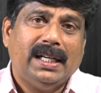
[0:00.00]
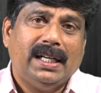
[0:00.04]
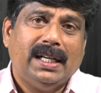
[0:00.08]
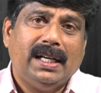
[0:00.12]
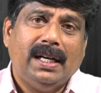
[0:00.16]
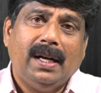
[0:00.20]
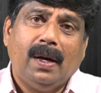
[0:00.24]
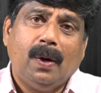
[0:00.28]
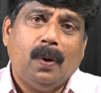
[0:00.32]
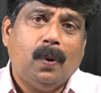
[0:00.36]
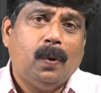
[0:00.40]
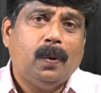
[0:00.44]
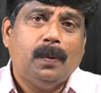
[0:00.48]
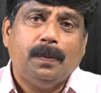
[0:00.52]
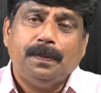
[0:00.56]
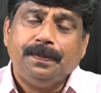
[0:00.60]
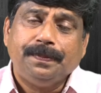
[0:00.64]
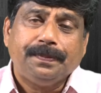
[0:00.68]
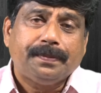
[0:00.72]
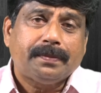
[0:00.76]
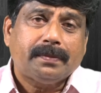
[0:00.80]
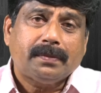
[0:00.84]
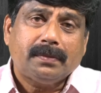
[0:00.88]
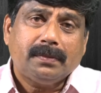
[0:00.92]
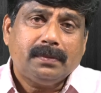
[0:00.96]
Now,
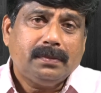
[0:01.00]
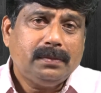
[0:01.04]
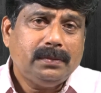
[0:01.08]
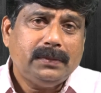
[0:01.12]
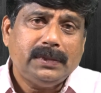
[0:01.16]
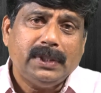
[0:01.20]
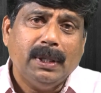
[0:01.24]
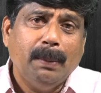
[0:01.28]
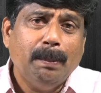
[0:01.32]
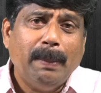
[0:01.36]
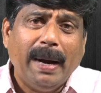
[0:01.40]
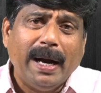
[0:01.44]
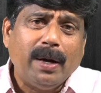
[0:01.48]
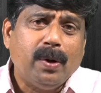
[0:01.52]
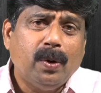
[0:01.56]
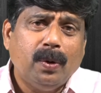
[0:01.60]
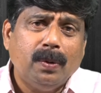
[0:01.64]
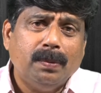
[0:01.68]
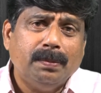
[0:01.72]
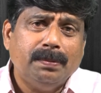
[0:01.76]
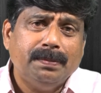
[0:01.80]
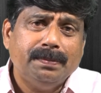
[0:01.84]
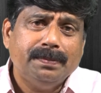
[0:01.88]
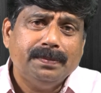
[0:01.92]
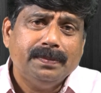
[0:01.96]
back
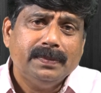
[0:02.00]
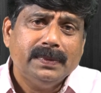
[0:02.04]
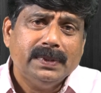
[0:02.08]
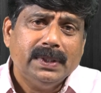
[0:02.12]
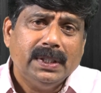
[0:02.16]
home,